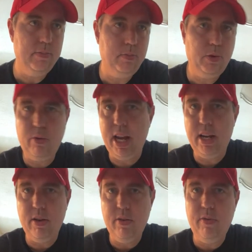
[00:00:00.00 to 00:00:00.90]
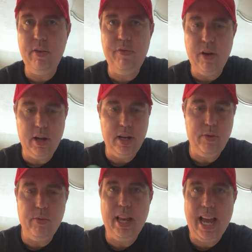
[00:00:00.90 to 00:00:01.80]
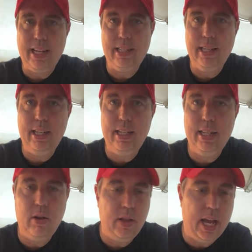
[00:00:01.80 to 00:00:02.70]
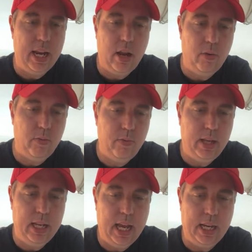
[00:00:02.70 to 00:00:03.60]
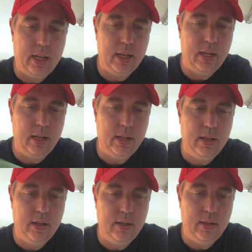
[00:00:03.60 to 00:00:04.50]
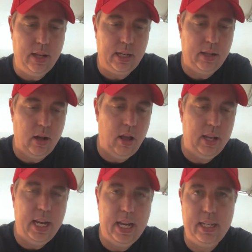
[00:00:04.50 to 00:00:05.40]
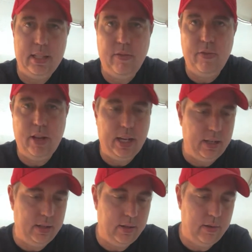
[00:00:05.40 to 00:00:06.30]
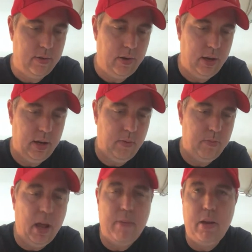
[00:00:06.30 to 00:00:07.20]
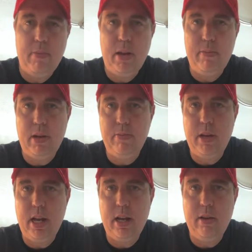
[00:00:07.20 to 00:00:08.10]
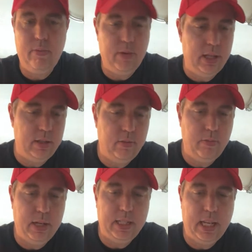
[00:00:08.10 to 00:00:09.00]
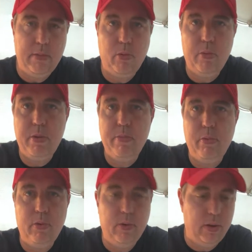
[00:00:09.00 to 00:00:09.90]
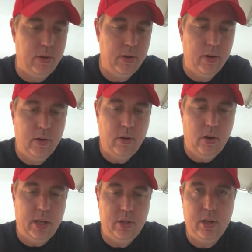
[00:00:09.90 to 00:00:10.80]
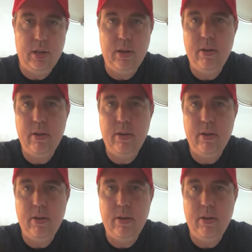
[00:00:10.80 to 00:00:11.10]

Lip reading: creative and fun and relaxing and all that. I don't really like the holidays of blah, blah, blah, blah, blah, with a big table of people and all that shit.